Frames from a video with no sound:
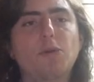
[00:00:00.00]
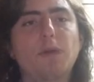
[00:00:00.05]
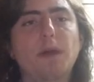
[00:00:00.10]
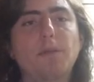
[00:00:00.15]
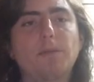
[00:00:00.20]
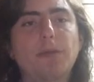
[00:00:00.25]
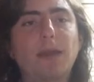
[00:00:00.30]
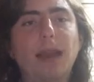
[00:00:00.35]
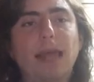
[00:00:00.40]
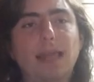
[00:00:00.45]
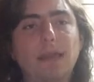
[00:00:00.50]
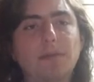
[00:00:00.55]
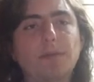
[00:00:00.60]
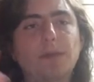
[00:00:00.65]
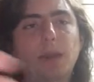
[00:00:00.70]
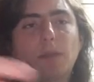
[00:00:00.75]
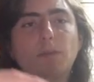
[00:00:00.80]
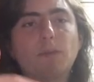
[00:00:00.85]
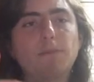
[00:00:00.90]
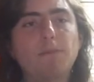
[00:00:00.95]
some people like
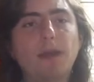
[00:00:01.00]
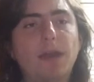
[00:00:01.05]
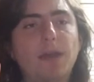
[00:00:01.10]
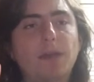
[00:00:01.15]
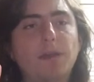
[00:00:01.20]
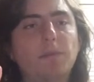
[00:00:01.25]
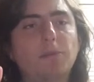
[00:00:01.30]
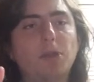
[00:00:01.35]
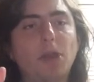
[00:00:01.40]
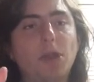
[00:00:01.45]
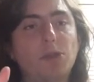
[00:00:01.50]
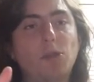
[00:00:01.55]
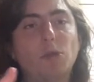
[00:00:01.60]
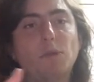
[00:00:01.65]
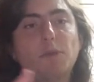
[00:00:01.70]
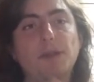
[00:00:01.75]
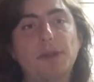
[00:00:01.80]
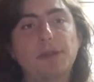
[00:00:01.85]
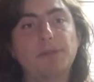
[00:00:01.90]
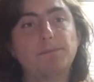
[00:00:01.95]
Deadpool better because, you
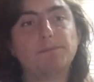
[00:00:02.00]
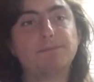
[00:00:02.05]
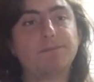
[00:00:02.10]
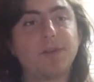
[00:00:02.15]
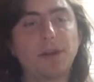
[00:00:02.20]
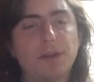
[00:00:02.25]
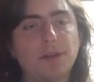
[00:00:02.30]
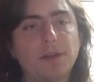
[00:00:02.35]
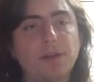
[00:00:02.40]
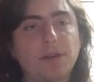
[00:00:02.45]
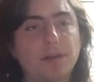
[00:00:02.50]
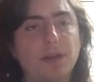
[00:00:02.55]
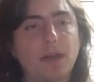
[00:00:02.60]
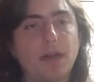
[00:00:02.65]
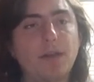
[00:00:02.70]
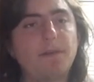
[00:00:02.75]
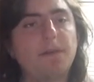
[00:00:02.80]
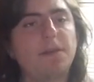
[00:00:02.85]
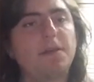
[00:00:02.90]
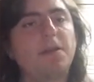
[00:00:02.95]
know, it's funnier and
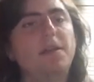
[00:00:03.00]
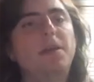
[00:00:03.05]
stuff.